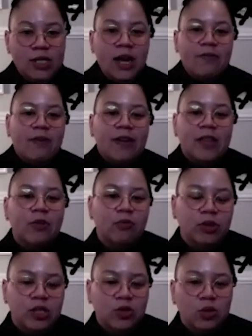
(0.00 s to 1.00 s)
And I find that
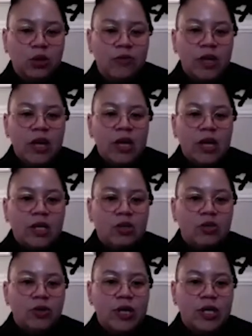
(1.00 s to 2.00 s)
really sort of
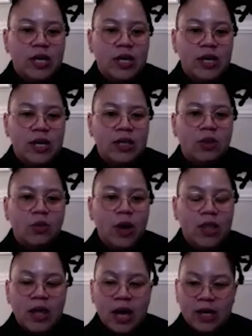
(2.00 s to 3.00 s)
intriguing in the
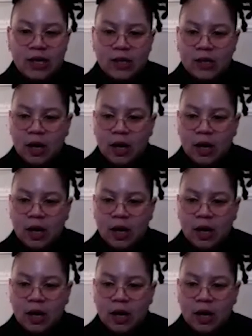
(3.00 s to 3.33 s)
way that,